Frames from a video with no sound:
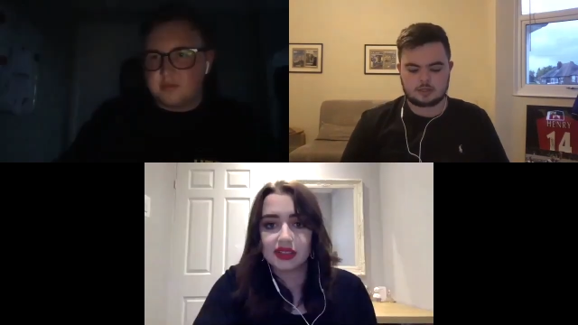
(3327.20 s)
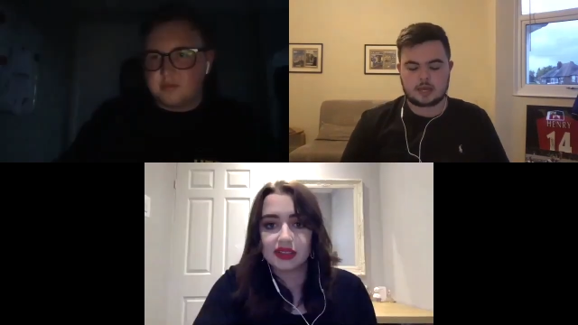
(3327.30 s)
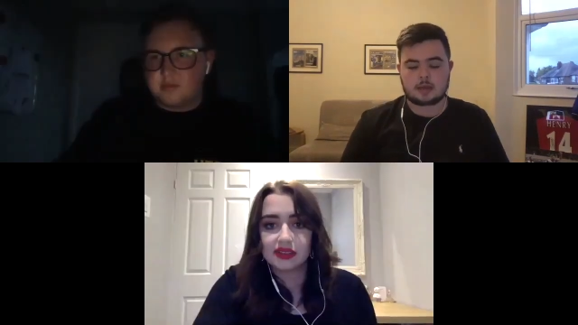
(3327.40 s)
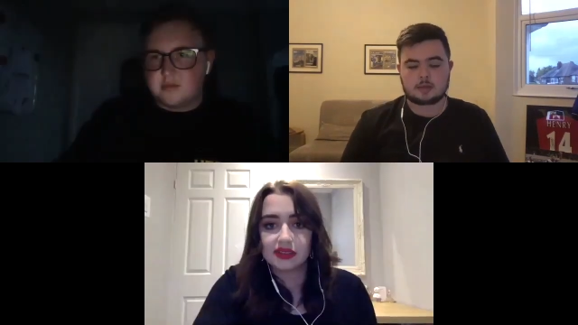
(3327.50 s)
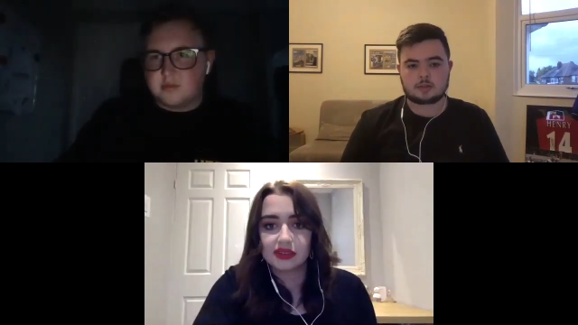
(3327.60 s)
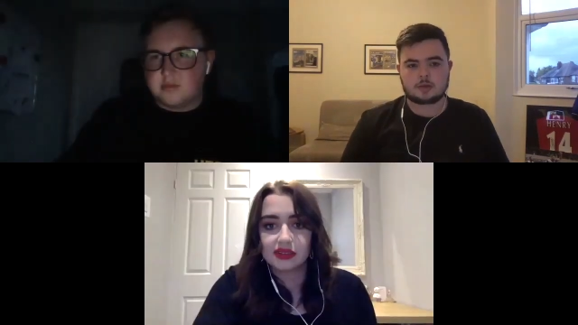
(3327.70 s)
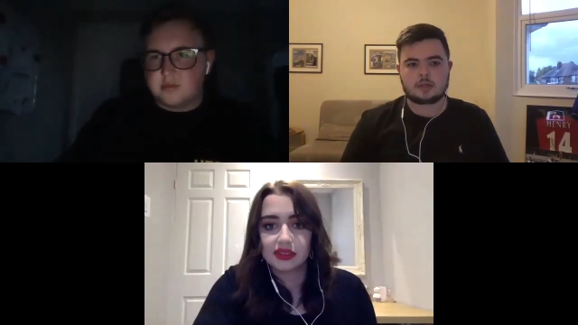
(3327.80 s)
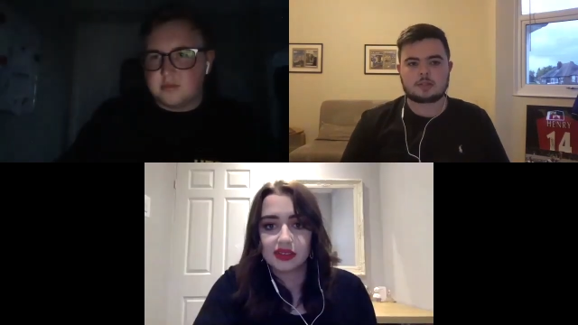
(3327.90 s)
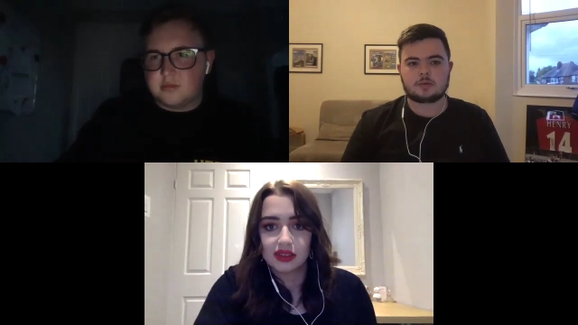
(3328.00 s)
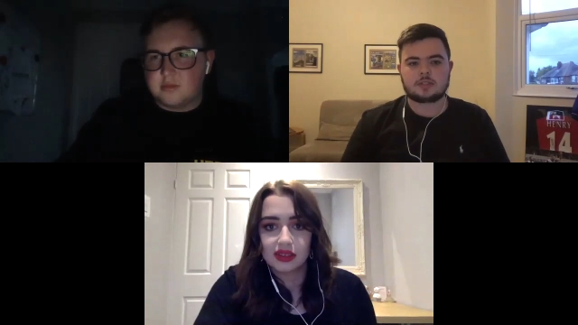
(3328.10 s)
Speaker 1: yeah. So
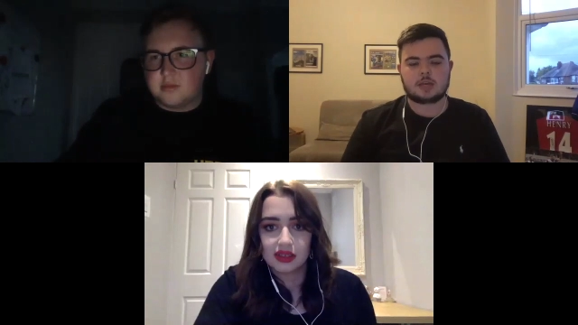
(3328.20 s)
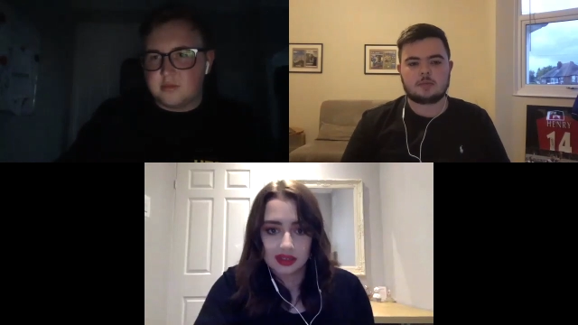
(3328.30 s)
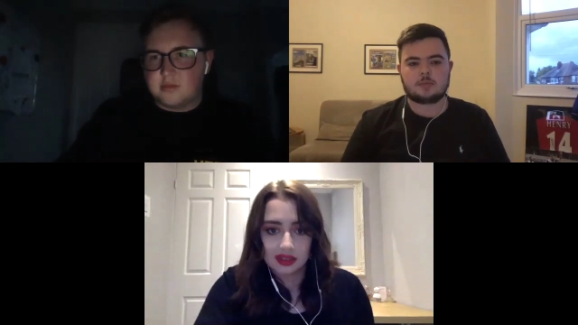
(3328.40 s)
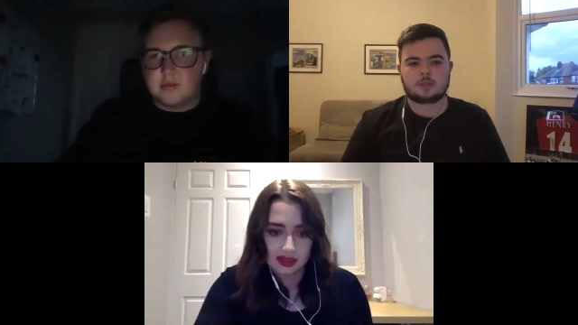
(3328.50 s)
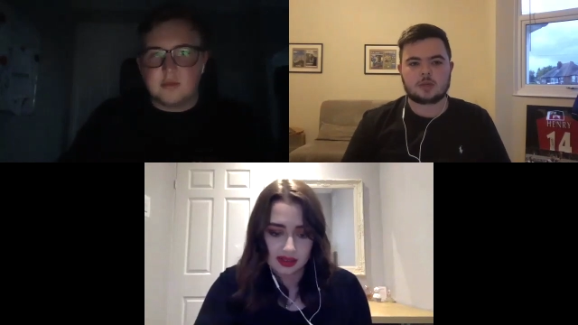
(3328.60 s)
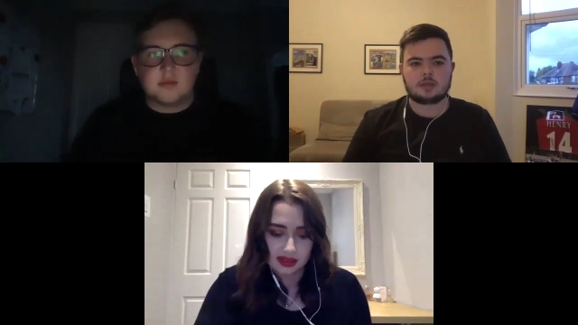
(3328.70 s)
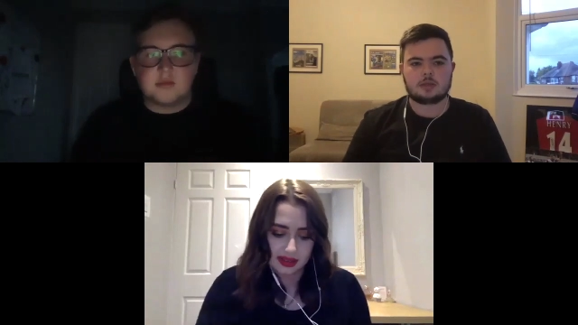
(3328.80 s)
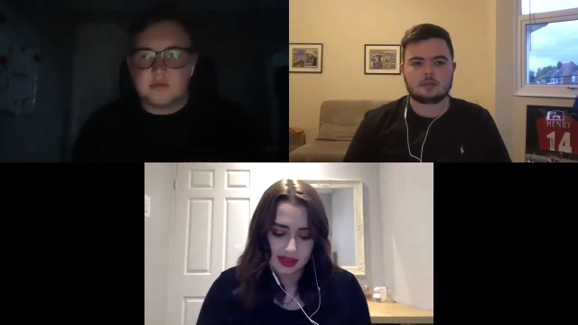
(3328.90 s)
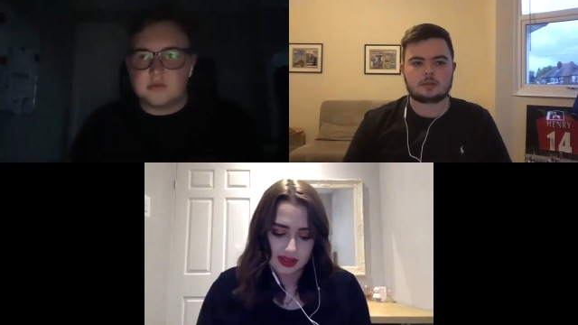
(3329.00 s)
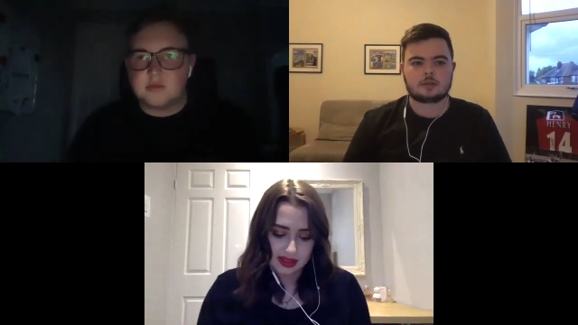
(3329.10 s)
as I was saying,
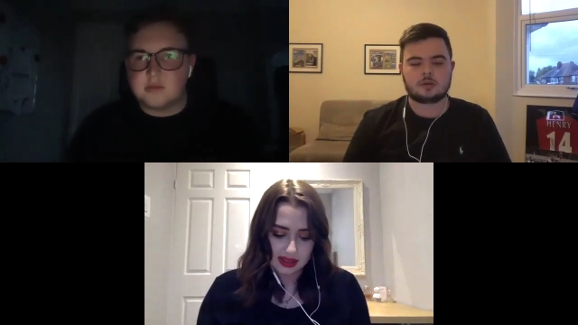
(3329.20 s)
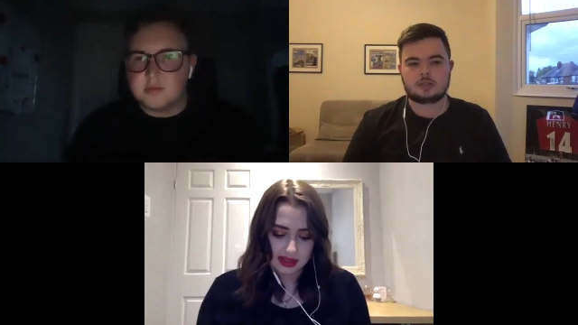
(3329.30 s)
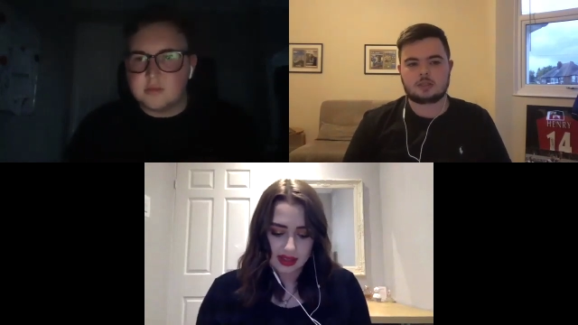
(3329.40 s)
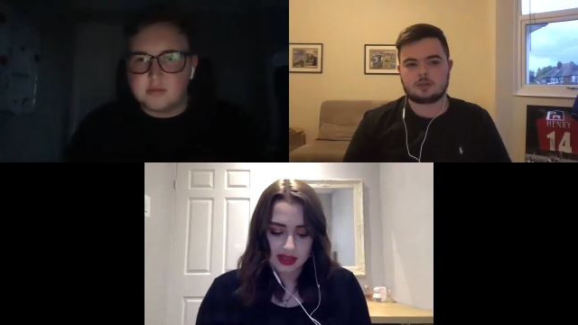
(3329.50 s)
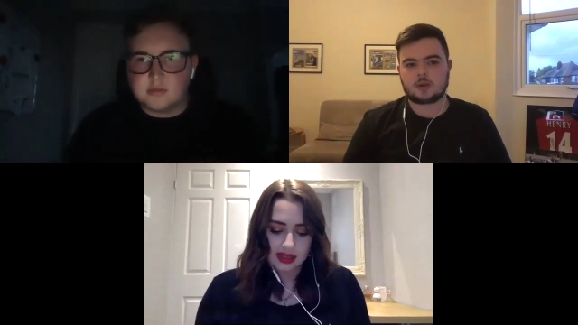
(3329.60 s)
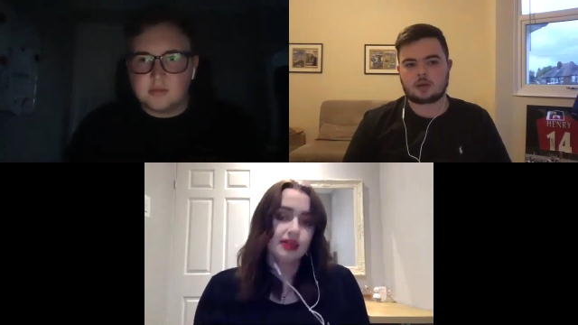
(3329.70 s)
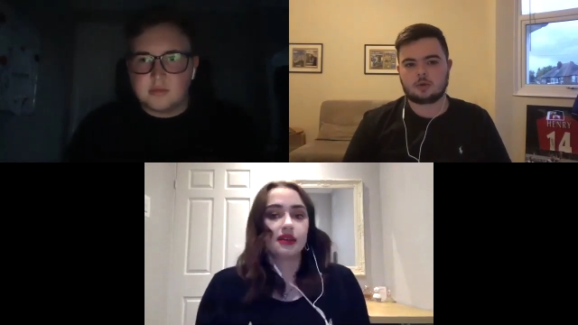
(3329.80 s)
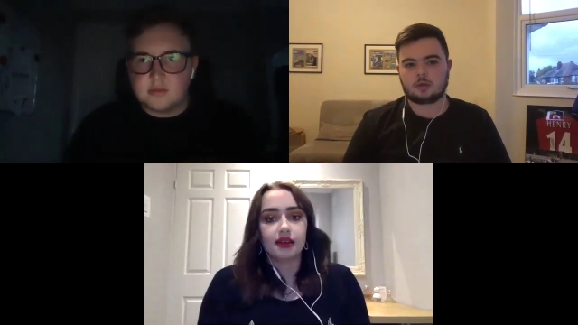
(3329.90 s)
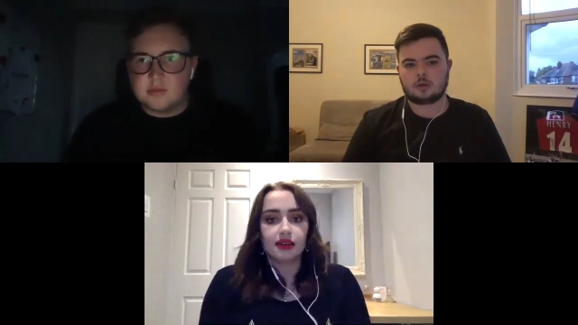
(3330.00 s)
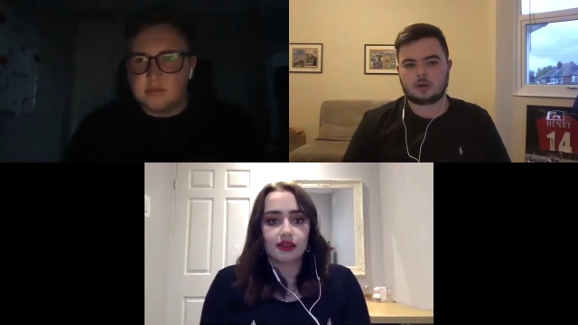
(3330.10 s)
between sort of his,
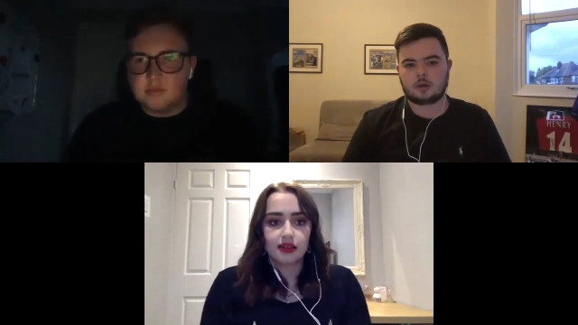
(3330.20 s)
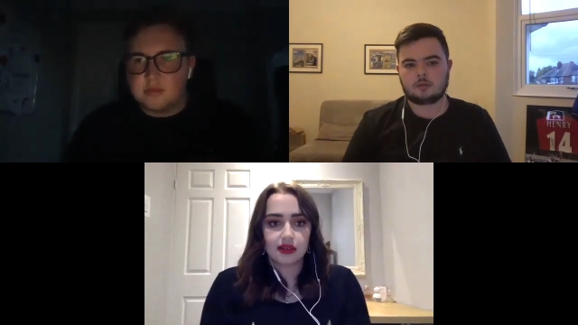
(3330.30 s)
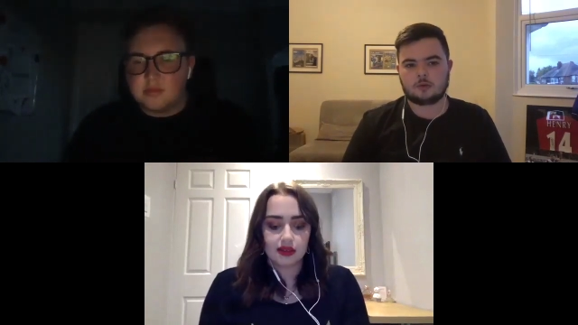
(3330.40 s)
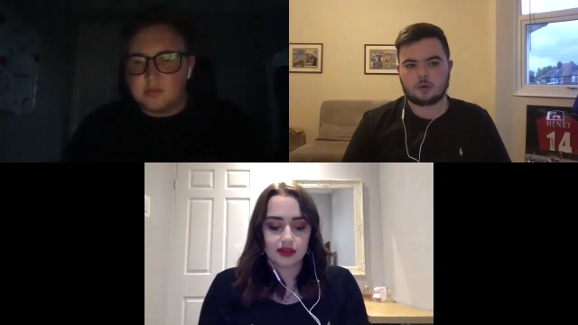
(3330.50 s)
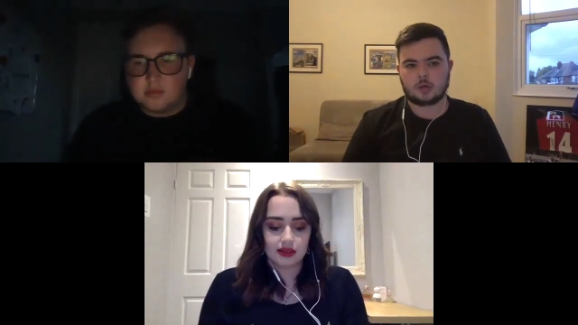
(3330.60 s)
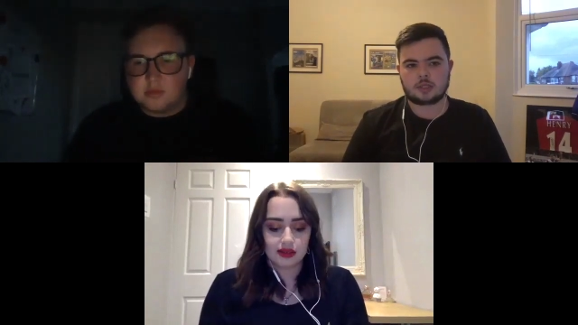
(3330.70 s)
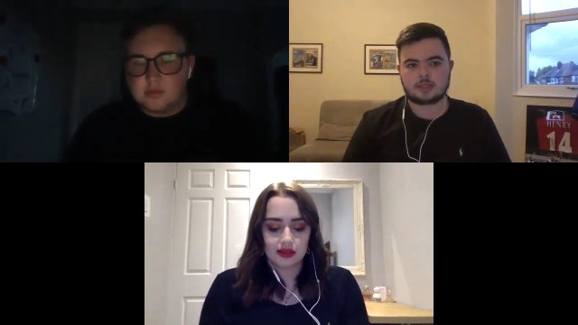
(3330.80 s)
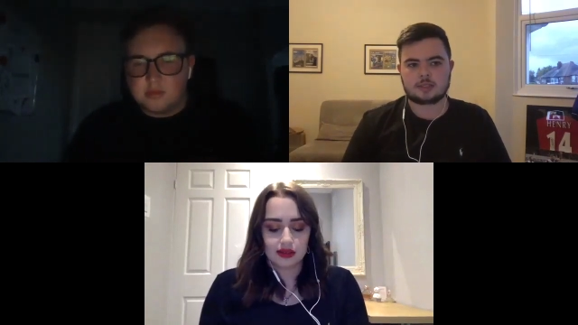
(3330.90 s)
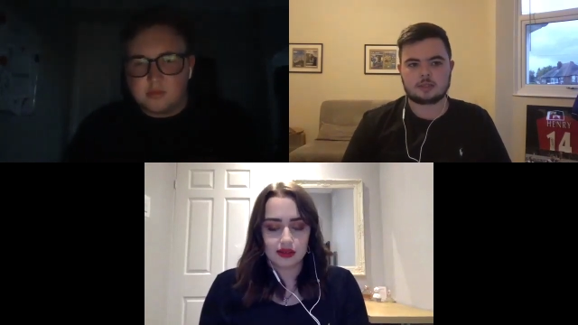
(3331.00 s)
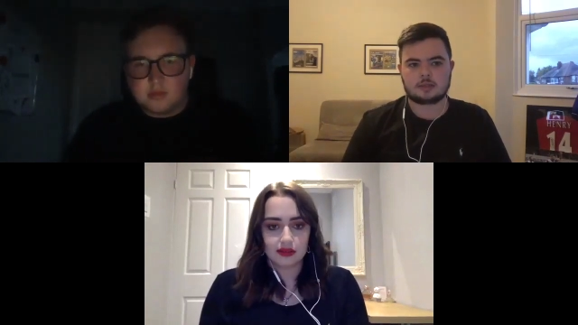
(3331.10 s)
record at Nottingham
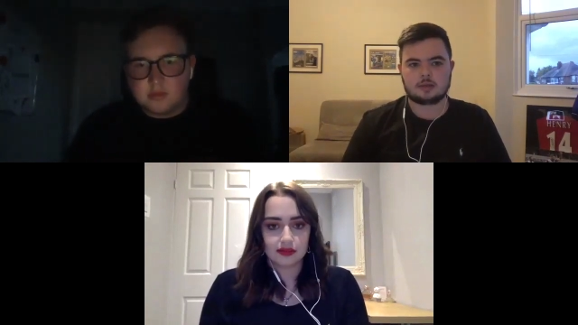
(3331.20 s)
Forest,